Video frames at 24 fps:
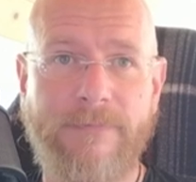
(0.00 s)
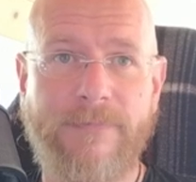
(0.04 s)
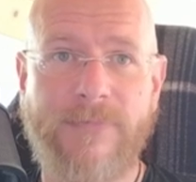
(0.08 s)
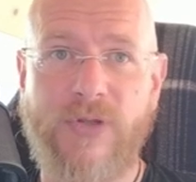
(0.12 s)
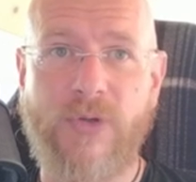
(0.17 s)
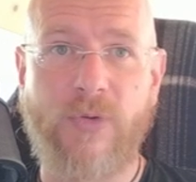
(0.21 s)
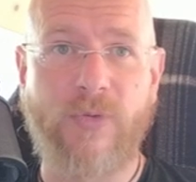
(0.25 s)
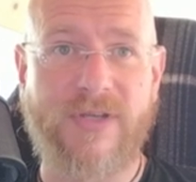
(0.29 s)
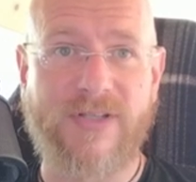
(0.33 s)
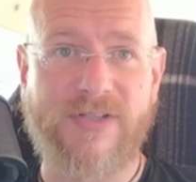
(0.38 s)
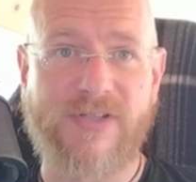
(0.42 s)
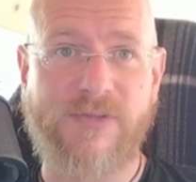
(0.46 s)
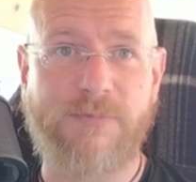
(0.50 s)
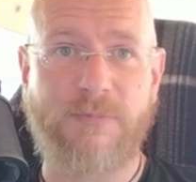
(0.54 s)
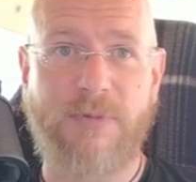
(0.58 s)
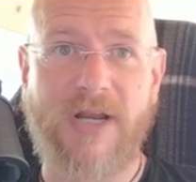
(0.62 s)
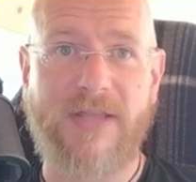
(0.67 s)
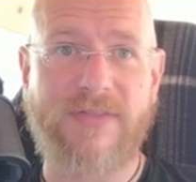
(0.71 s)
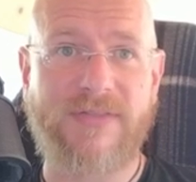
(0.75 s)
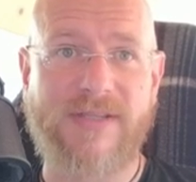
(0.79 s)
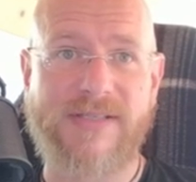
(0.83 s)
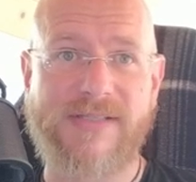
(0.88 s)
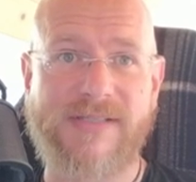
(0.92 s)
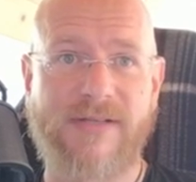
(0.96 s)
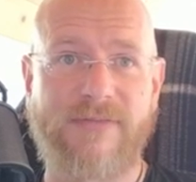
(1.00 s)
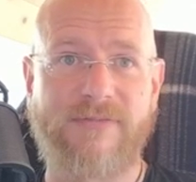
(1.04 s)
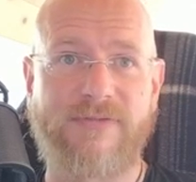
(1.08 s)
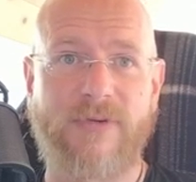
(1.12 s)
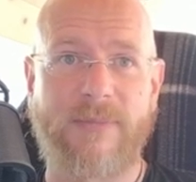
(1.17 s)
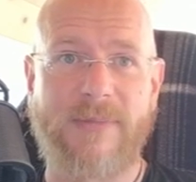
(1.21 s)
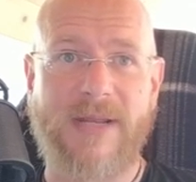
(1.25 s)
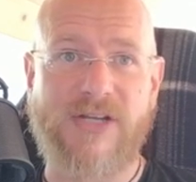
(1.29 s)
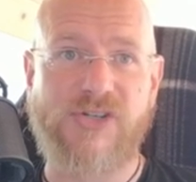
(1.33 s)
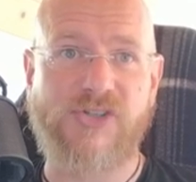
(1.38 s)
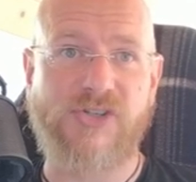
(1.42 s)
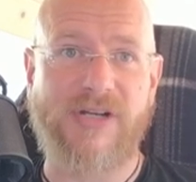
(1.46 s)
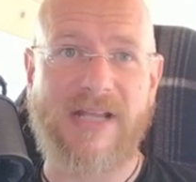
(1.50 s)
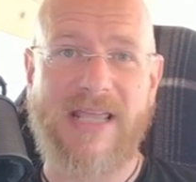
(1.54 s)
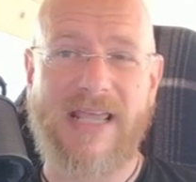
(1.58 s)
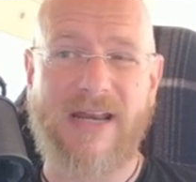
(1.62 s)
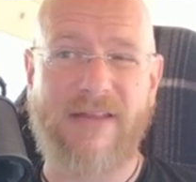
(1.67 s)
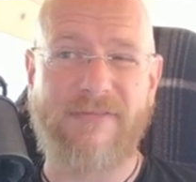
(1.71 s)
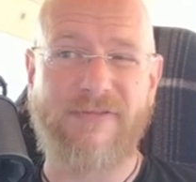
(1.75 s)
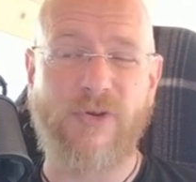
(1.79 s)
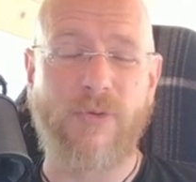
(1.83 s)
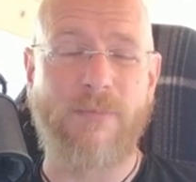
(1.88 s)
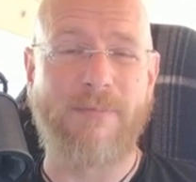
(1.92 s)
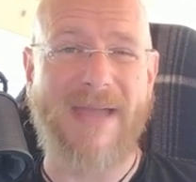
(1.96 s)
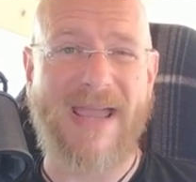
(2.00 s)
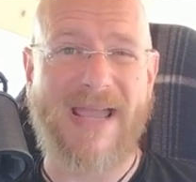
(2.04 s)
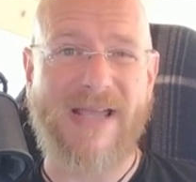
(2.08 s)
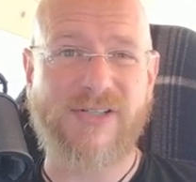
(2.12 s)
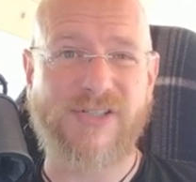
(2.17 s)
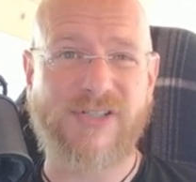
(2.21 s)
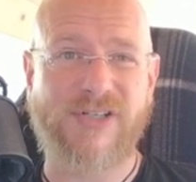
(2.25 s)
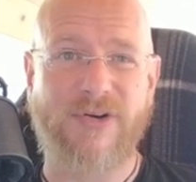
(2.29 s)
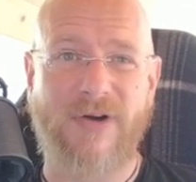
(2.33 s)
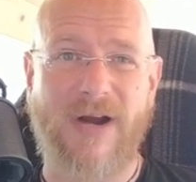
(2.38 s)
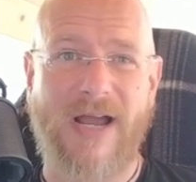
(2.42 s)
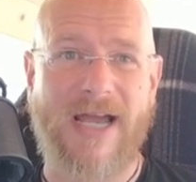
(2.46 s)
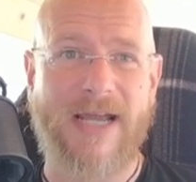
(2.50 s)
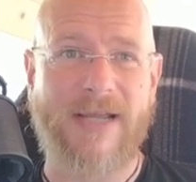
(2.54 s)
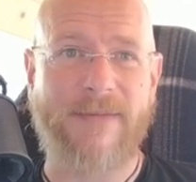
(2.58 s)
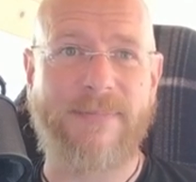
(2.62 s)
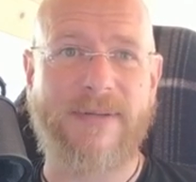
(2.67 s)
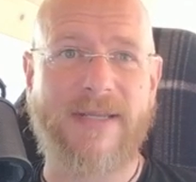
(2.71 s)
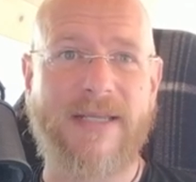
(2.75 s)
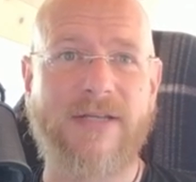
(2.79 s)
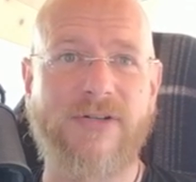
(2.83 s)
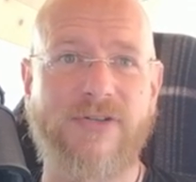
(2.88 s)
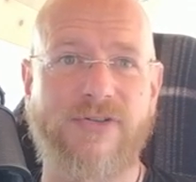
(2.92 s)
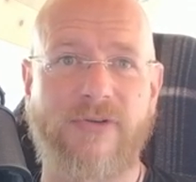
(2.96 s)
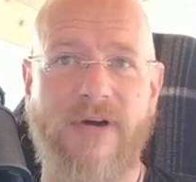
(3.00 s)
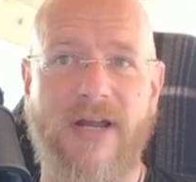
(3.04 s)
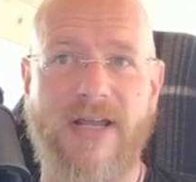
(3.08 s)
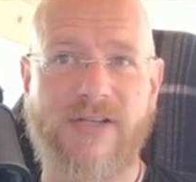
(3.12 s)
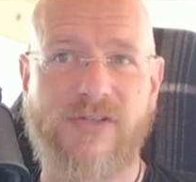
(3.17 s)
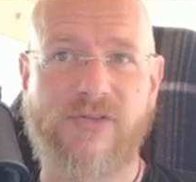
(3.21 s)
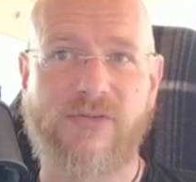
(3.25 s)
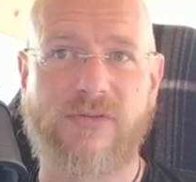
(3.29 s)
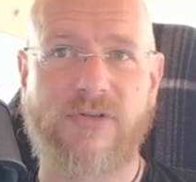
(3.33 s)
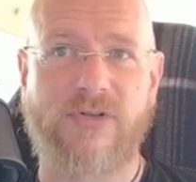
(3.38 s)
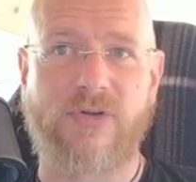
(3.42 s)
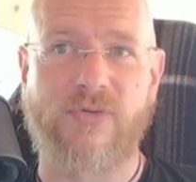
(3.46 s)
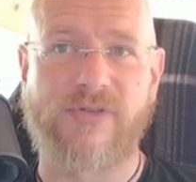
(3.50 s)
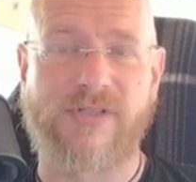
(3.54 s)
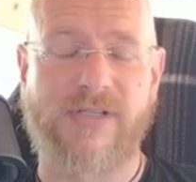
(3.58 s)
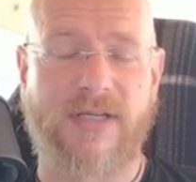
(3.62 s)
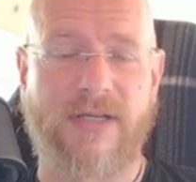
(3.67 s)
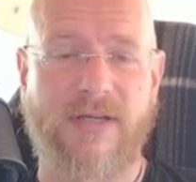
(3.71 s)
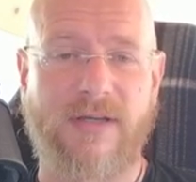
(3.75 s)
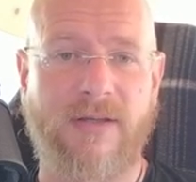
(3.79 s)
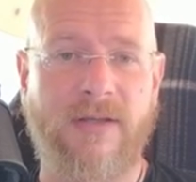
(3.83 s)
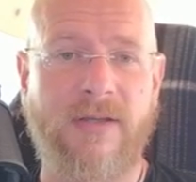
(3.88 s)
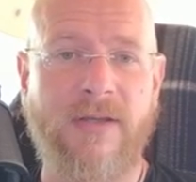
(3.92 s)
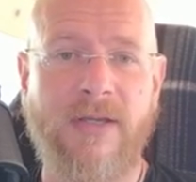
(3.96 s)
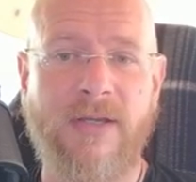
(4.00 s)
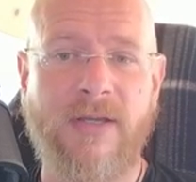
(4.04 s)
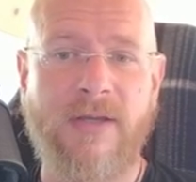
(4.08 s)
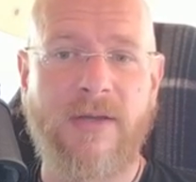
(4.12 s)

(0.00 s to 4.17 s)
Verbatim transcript: you can spread this information and if you mask your ip address using a,